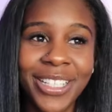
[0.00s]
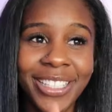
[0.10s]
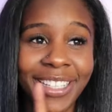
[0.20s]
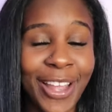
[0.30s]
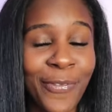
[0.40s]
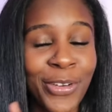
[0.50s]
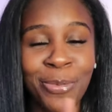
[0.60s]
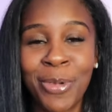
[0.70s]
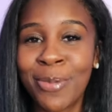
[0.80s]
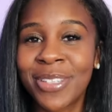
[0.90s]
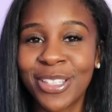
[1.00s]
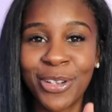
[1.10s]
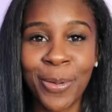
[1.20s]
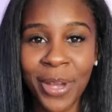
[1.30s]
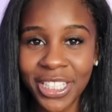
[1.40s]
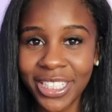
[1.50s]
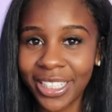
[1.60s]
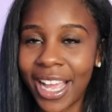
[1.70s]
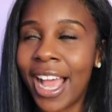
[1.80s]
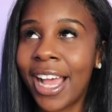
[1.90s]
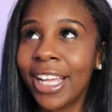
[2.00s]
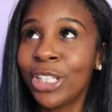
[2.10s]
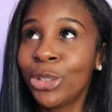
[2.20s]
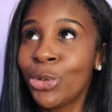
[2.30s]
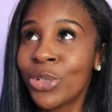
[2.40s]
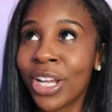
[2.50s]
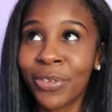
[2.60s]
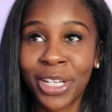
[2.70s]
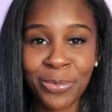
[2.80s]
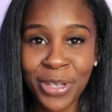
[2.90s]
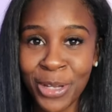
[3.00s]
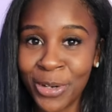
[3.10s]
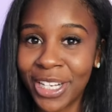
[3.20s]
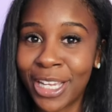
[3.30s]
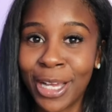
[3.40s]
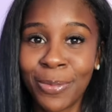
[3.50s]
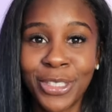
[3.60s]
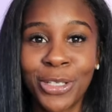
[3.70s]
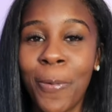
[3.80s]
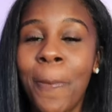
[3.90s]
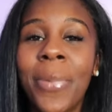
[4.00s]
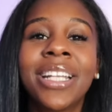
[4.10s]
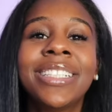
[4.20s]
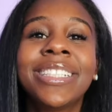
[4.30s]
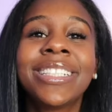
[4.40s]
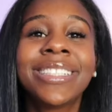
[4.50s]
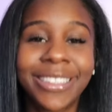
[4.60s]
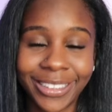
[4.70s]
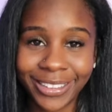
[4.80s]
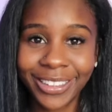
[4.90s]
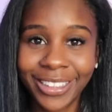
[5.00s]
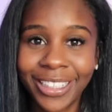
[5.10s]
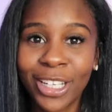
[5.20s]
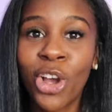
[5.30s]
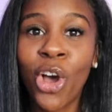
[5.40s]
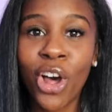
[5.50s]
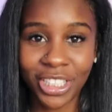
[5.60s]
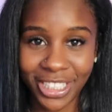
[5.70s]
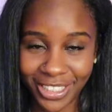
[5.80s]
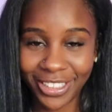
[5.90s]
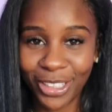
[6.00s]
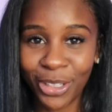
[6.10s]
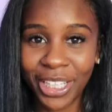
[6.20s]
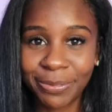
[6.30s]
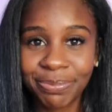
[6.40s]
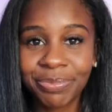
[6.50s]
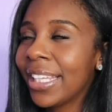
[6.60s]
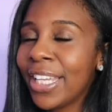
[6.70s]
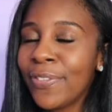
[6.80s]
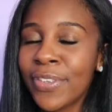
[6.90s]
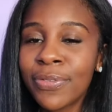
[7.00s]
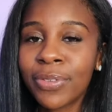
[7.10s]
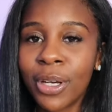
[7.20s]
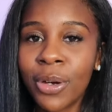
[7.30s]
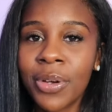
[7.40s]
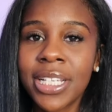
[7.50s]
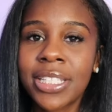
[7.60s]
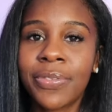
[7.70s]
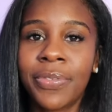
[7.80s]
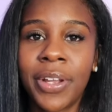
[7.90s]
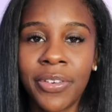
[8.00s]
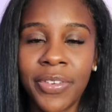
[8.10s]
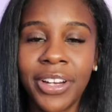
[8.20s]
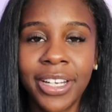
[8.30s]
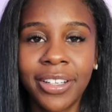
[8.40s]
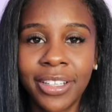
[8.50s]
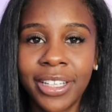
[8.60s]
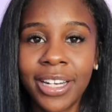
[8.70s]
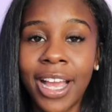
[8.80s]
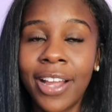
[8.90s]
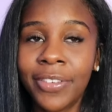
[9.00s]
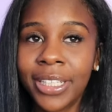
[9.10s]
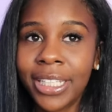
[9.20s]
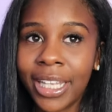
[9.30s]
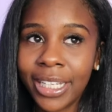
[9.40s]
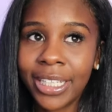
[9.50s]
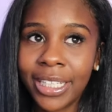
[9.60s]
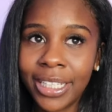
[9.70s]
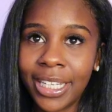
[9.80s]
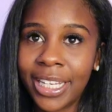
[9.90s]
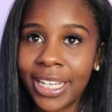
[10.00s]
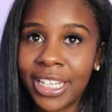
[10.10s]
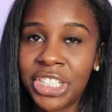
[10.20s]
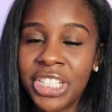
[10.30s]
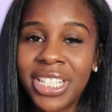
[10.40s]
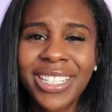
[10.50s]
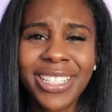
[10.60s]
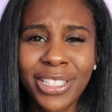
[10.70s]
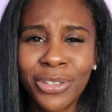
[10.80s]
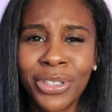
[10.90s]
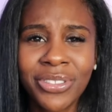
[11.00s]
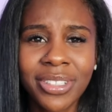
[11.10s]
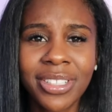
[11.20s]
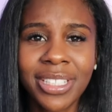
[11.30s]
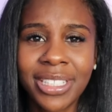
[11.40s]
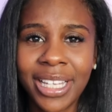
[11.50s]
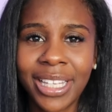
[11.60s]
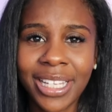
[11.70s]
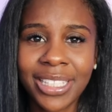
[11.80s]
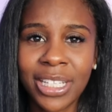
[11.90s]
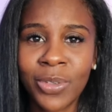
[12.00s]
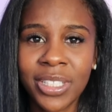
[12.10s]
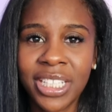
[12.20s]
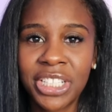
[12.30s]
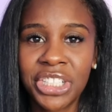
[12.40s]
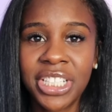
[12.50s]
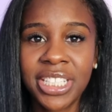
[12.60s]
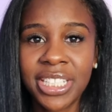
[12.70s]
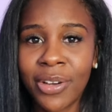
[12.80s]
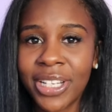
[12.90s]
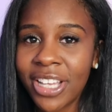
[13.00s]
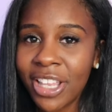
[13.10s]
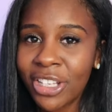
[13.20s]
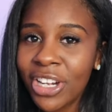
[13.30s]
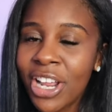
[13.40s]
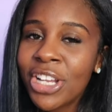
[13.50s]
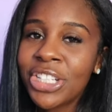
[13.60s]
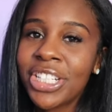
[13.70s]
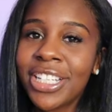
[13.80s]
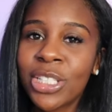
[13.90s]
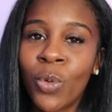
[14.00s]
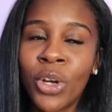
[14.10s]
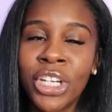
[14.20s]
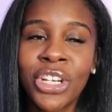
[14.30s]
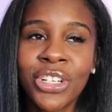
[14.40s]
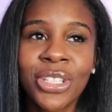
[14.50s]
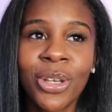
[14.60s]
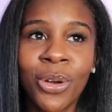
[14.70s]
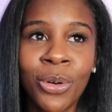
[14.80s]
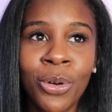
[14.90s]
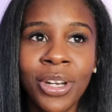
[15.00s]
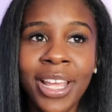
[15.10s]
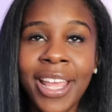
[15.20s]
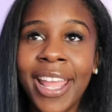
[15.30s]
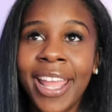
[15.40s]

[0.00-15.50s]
once again for the moms that's on a budget i do not recommend when it comes to budget cost okay the Evenflo is very very good i really like it and she can still use it to this day like i said once again she is now a toddler she is one years old